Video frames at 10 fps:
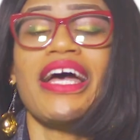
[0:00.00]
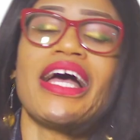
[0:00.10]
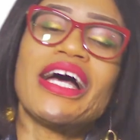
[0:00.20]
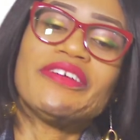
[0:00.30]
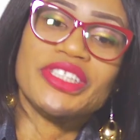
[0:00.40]

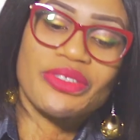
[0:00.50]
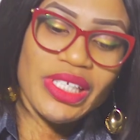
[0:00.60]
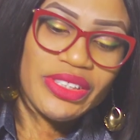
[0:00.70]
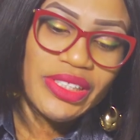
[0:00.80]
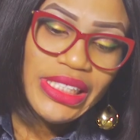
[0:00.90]
I have this
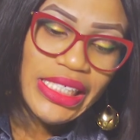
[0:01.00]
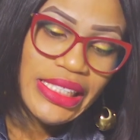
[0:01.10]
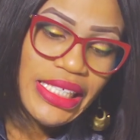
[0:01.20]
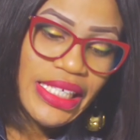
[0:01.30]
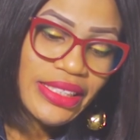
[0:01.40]
question that
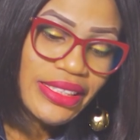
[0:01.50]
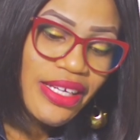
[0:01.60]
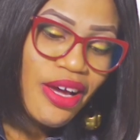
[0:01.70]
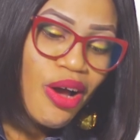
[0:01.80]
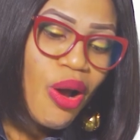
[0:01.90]
says,
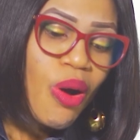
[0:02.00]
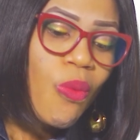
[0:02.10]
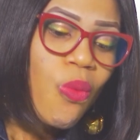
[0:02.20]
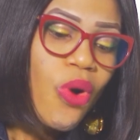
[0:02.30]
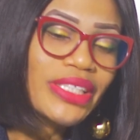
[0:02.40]

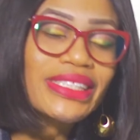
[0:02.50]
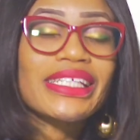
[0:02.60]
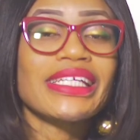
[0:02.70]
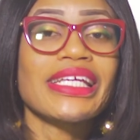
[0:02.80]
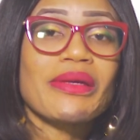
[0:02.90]
what
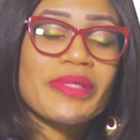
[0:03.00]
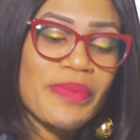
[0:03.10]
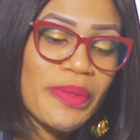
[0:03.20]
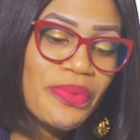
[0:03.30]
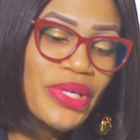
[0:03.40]
keeps
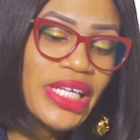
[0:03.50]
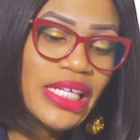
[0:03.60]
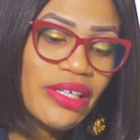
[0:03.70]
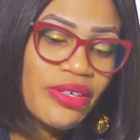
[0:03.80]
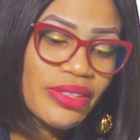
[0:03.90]
people
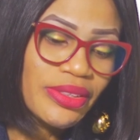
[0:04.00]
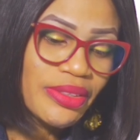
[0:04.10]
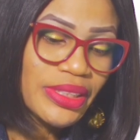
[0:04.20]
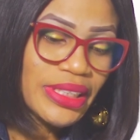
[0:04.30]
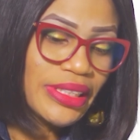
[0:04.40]
in
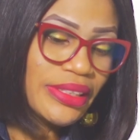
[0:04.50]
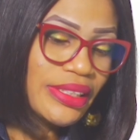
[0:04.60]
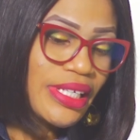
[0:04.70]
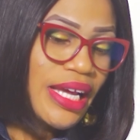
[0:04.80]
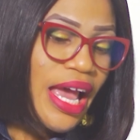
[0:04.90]
consulting?
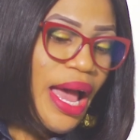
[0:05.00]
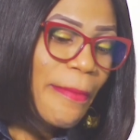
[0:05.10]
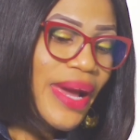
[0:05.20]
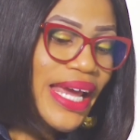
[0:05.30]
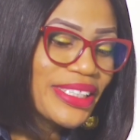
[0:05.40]

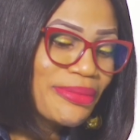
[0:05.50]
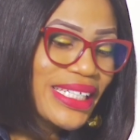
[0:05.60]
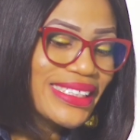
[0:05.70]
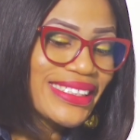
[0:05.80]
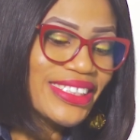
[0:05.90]
My
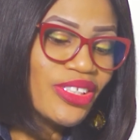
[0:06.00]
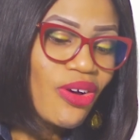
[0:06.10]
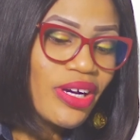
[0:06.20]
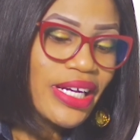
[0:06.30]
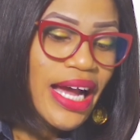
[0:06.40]
experience is
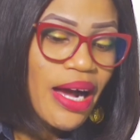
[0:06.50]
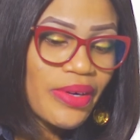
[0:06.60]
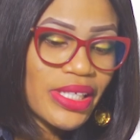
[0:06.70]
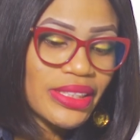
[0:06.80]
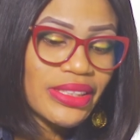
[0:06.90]
long
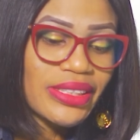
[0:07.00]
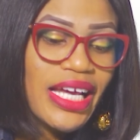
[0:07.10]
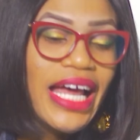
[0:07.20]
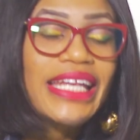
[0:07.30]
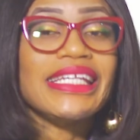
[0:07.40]
hours,
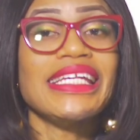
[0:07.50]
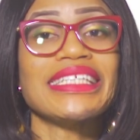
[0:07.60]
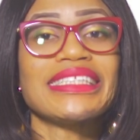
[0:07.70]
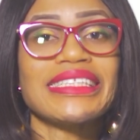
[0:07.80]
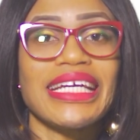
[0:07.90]

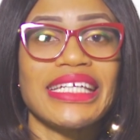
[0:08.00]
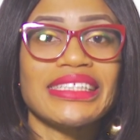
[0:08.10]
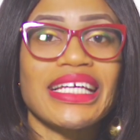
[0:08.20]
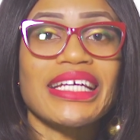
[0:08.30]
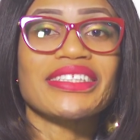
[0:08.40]
late
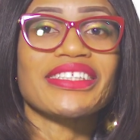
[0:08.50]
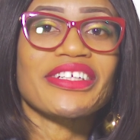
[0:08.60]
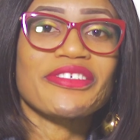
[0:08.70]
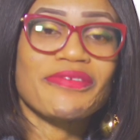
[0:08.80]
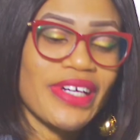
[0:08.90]
nights, and
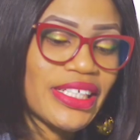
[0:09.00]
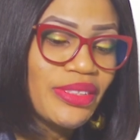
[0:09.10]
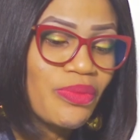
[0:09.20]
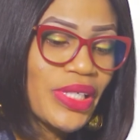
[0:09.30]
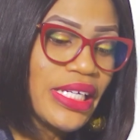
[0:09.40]

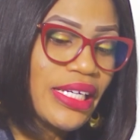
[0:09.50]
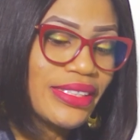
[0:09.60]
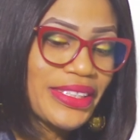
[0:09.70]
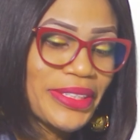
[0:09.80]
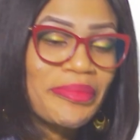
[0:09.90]
sacrificed
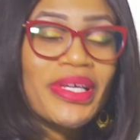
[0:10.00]
weekends.